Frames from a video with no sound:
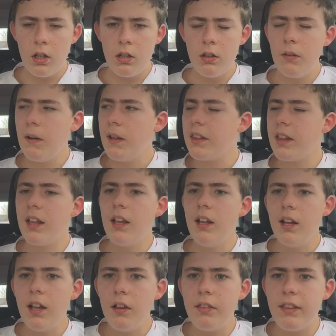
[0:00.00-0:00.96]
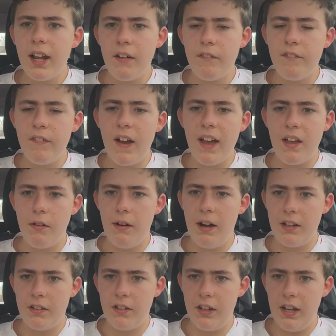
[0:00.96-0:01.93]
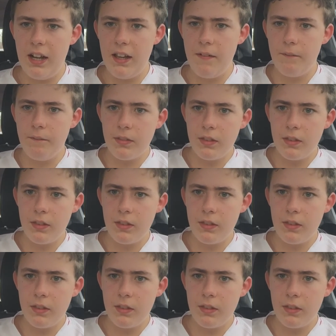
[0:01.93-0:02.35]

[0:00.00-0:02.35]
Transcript: No, actually, I'm going to go Delafeu, actually.